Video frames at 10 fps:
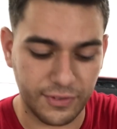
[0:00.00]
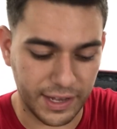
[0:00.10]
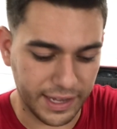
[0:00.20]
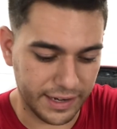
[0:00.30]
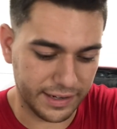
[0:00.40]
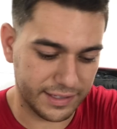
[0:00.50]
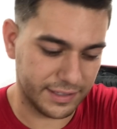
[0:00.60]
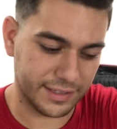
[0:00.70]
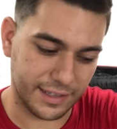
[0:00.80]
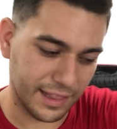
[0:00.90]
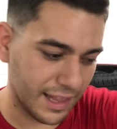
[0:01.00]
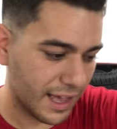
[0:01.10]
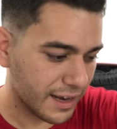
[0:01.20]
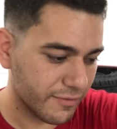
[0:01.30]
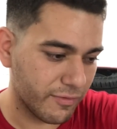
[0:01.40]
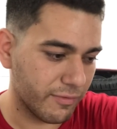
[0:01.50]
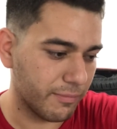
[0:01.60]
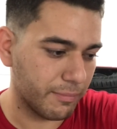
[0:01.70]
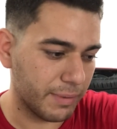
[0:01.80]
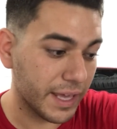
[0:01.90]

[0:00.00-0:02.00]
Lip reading: and it's a lot of big